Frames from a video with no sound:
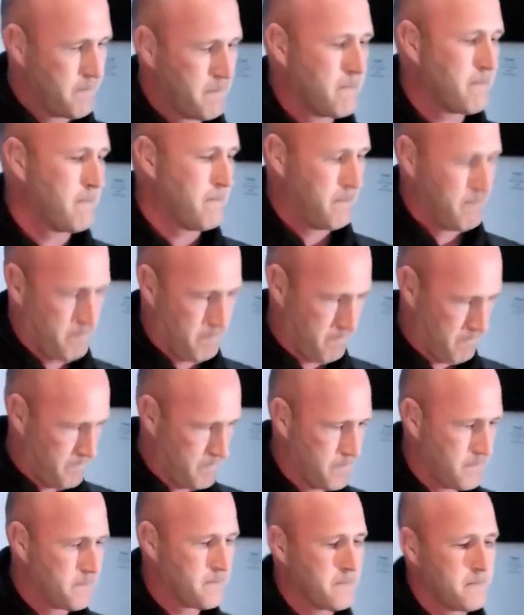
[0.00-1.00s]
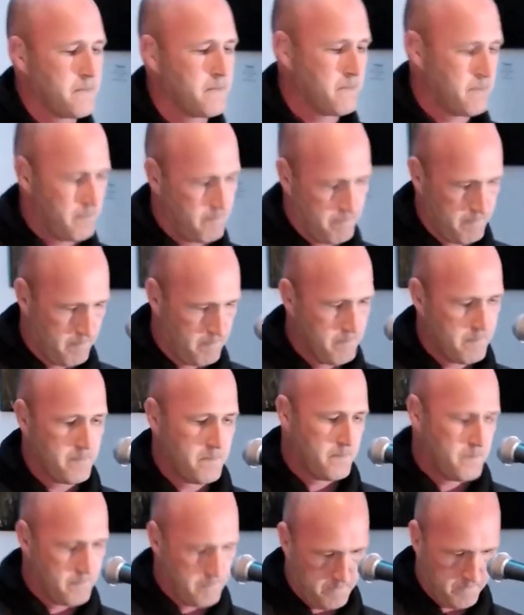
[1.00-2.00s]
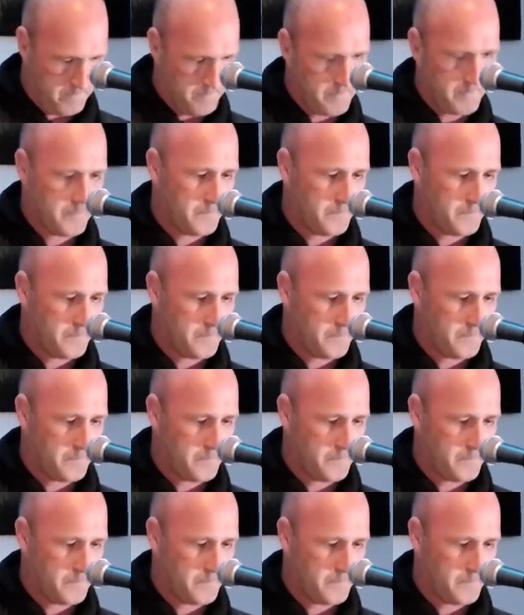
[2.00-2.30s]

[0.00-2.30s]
in the absence of their missing guitar player.